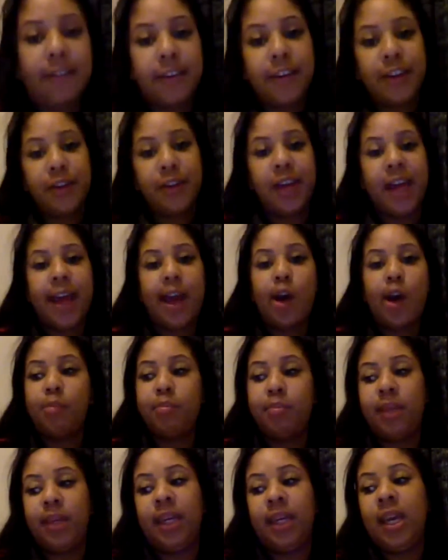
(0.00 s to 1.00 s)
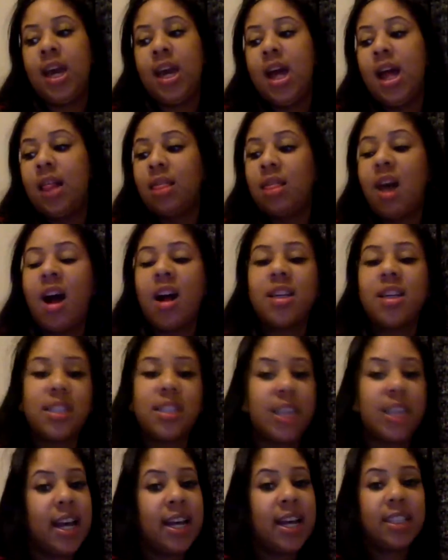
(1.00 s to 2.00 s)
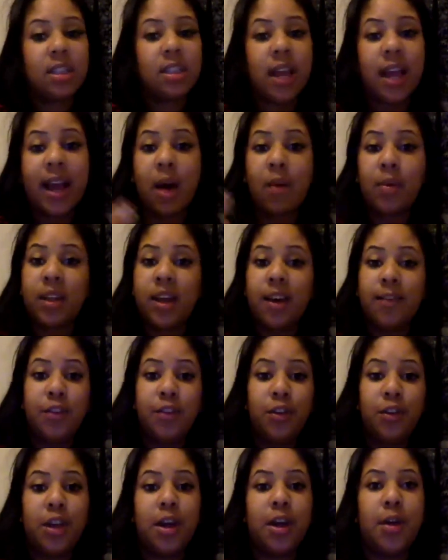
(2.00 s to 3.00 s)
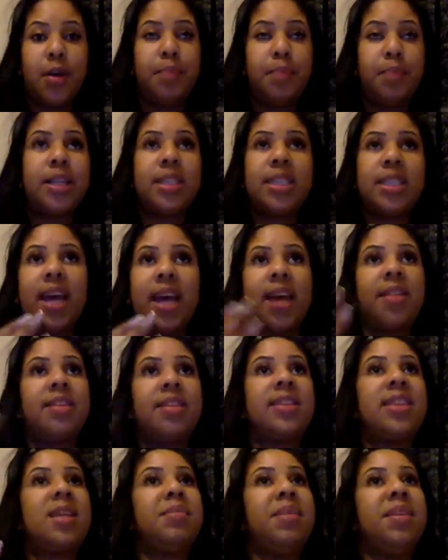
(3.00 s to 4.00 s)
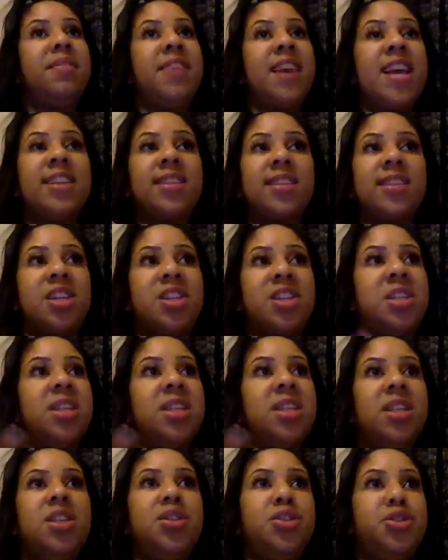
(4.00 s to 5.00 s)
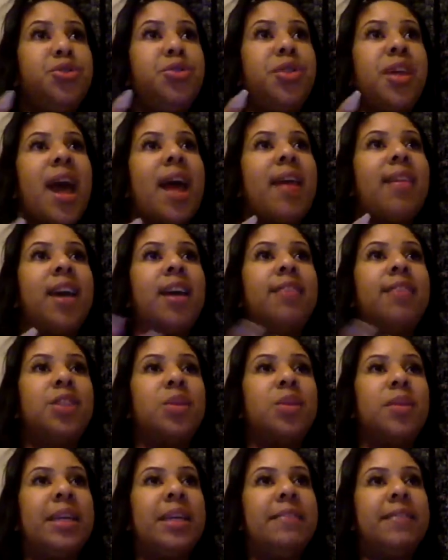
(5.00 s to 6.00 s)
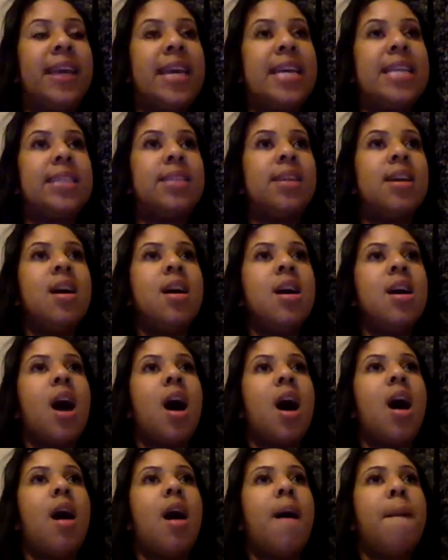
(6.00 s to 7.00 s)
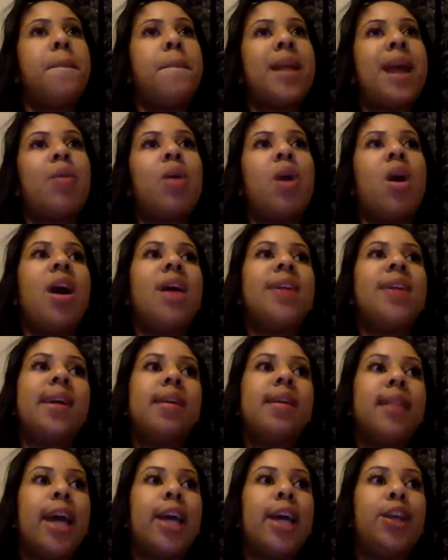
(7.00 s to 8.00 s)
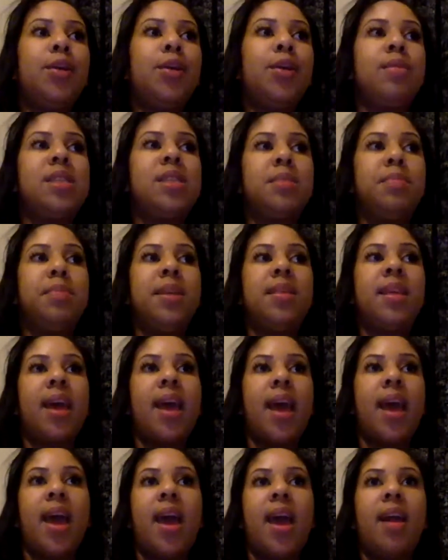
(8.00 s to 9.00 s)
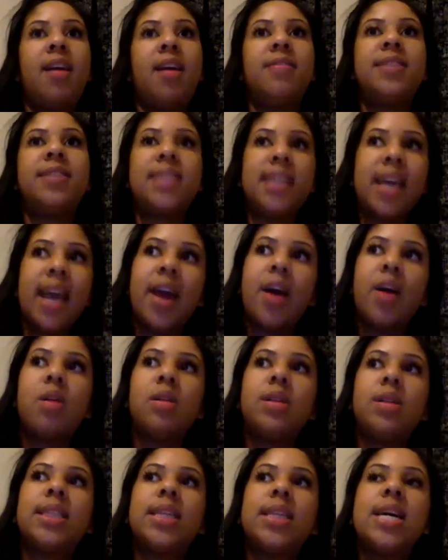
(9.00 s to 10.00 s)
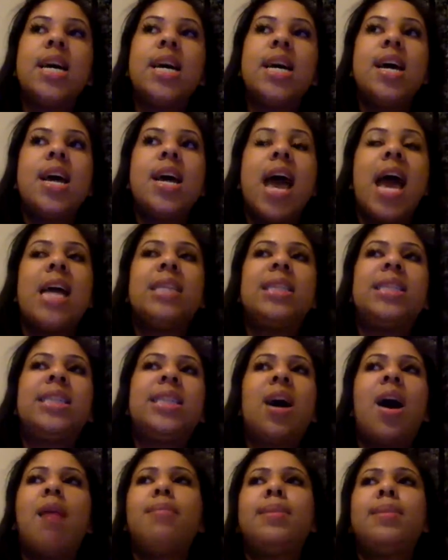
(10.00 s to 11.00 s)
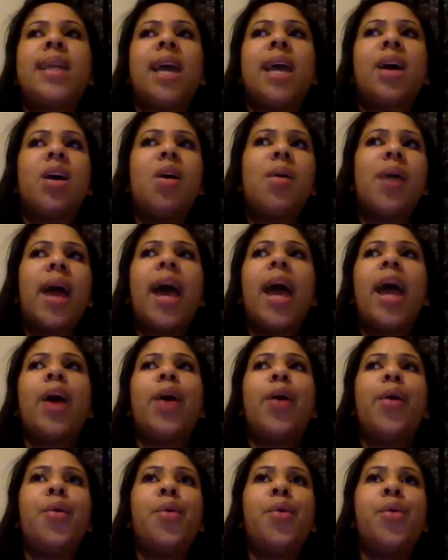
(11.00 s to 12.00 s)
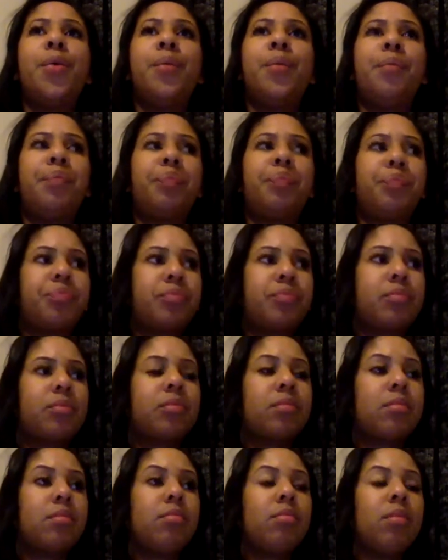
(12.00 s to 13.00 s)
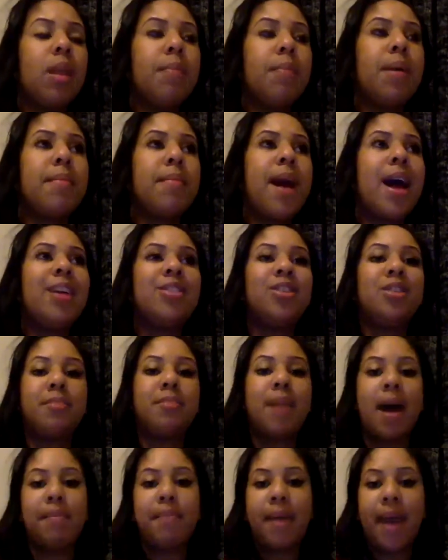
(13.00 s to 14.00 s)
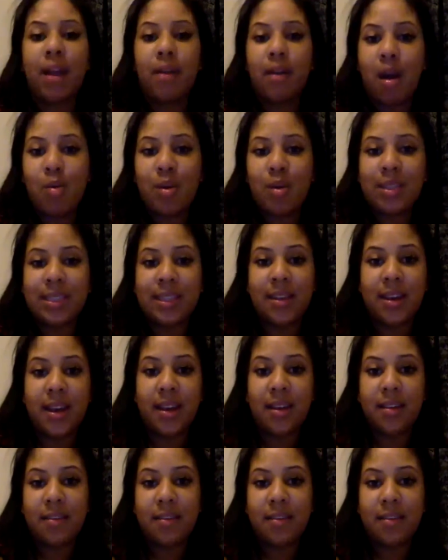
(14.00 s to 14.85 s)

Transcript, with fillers: for you to help me launch this, or like I would love you to put together some events because she knew that I love doing events, um, but I would also like you to be the head of sales." And so I was like, "Okay, cool." but mind you, my background was in